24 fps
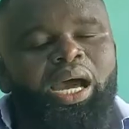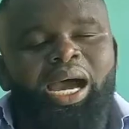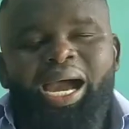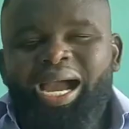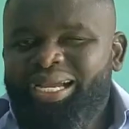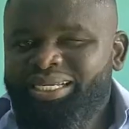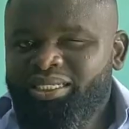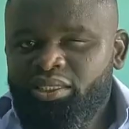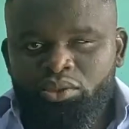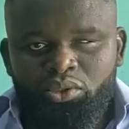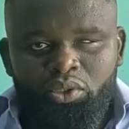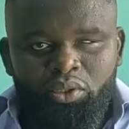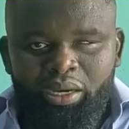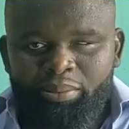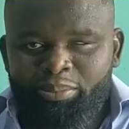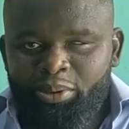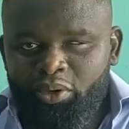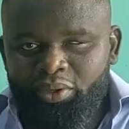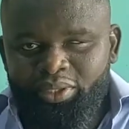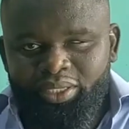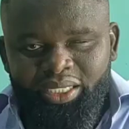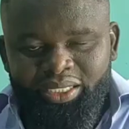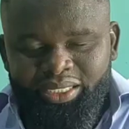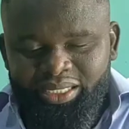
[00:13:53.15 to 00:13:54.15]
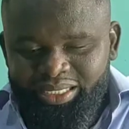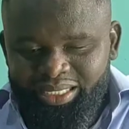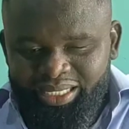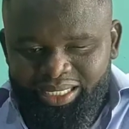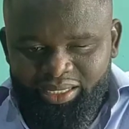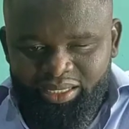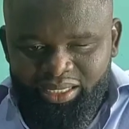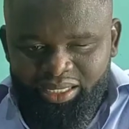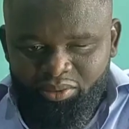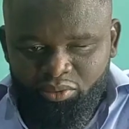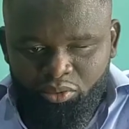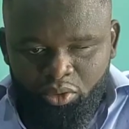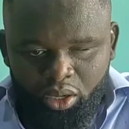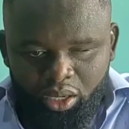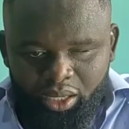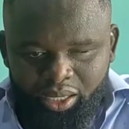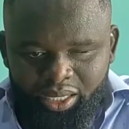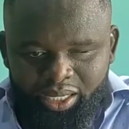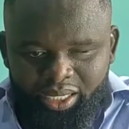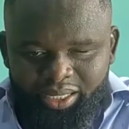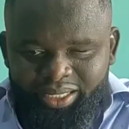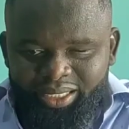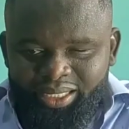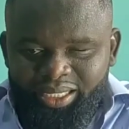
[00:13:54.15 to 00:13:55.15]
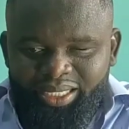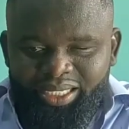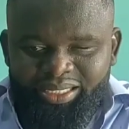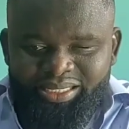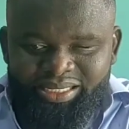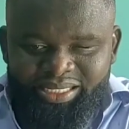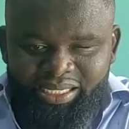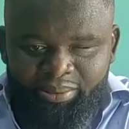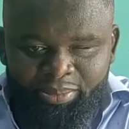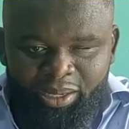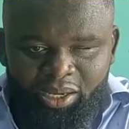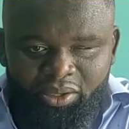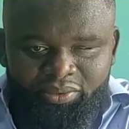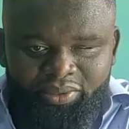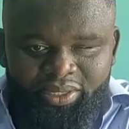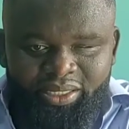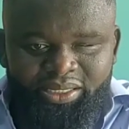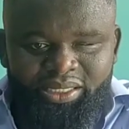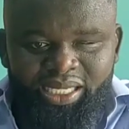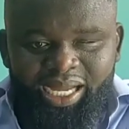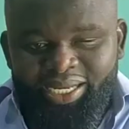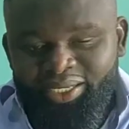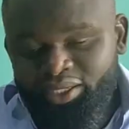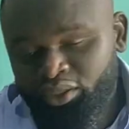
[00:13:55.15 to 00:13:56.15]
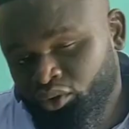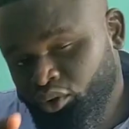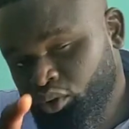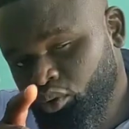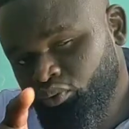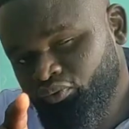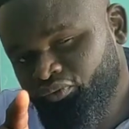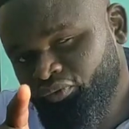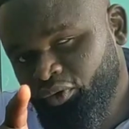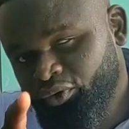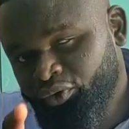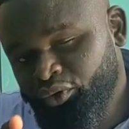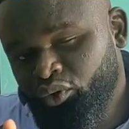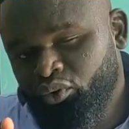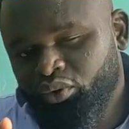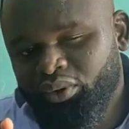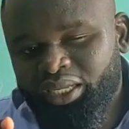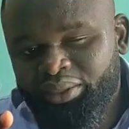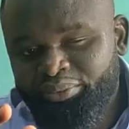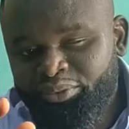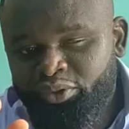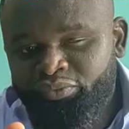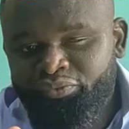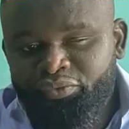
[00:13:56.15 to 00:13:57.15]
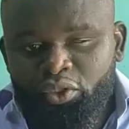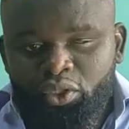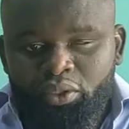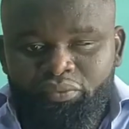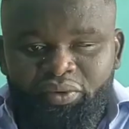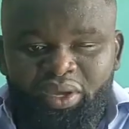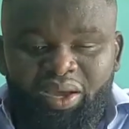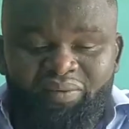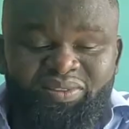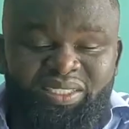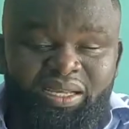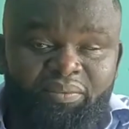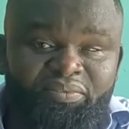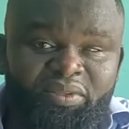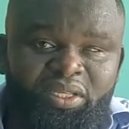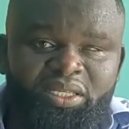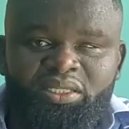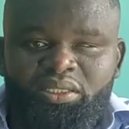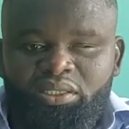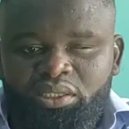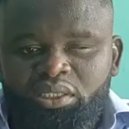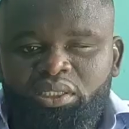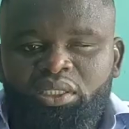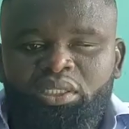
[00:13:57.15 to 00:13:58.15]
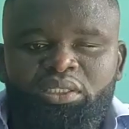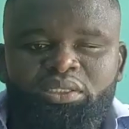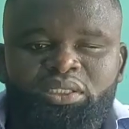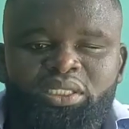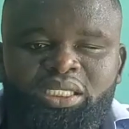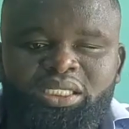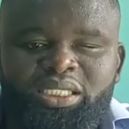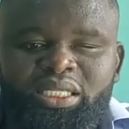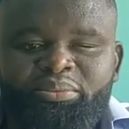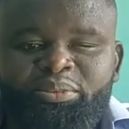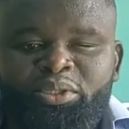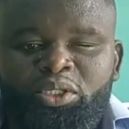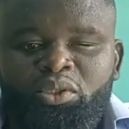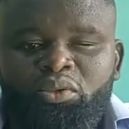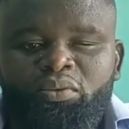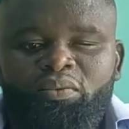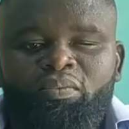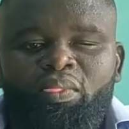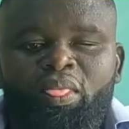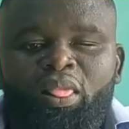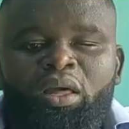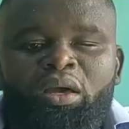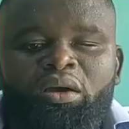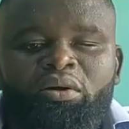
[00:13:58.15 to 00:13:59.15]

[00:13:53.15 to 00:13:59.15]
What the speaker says: I don't know about anything about it. I don't know for you. If you have something, just let me know.